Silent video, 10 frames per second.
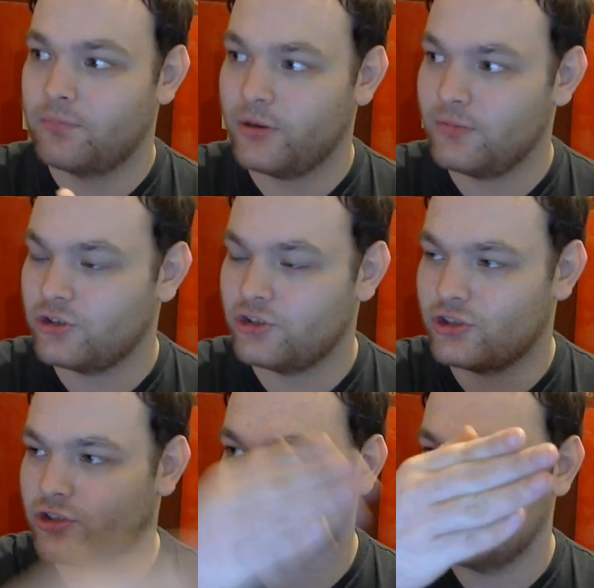pretty much
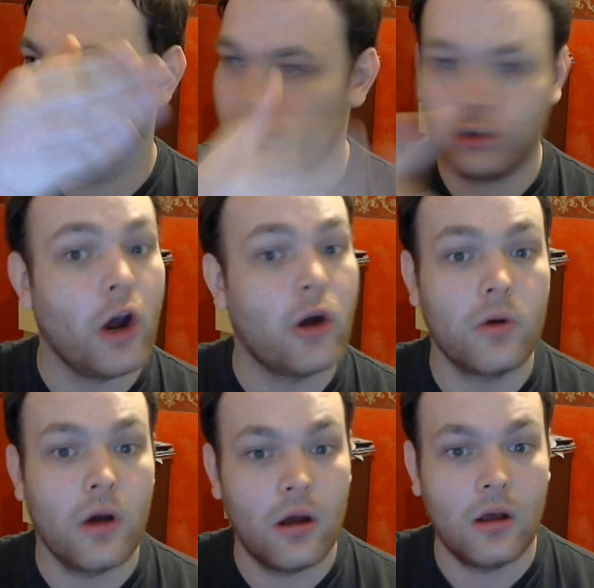just
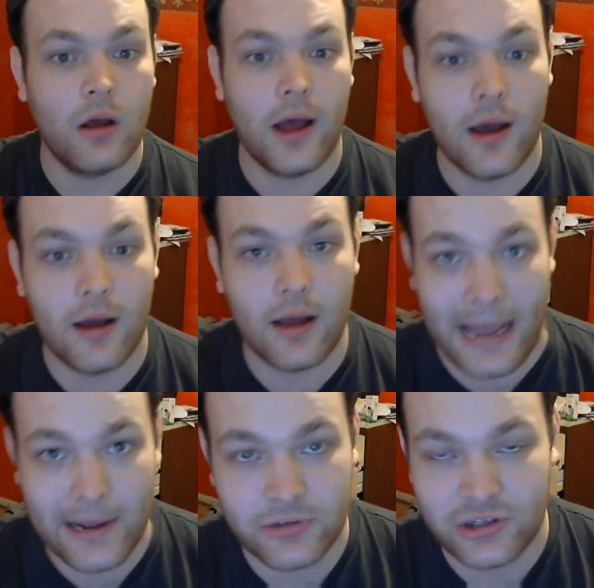show
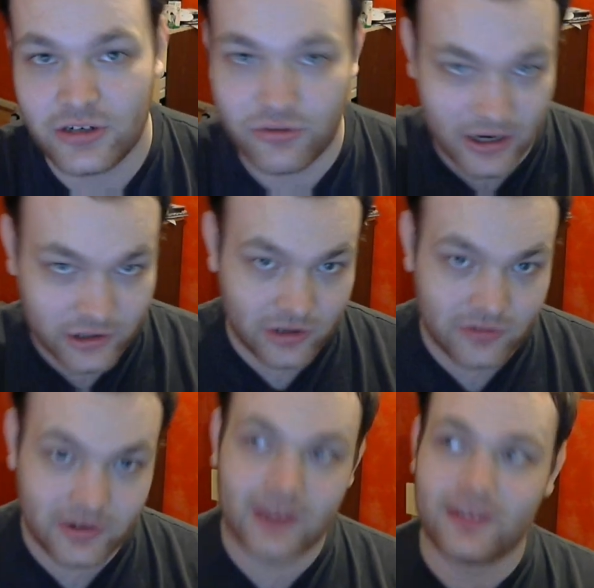how much
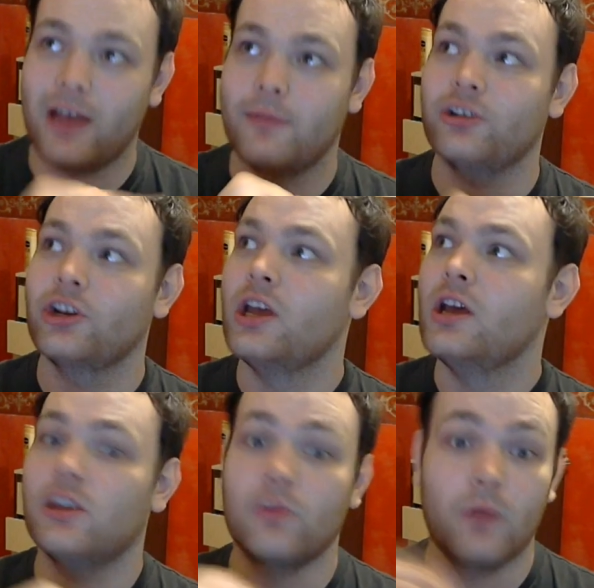interaction there is, how much
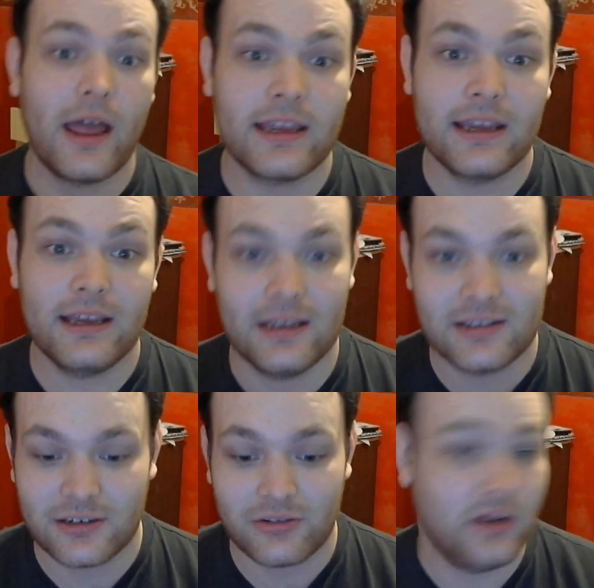you like it,
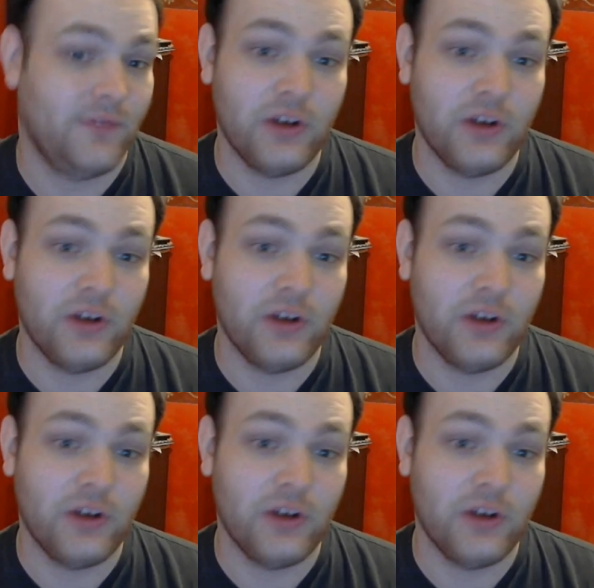etc.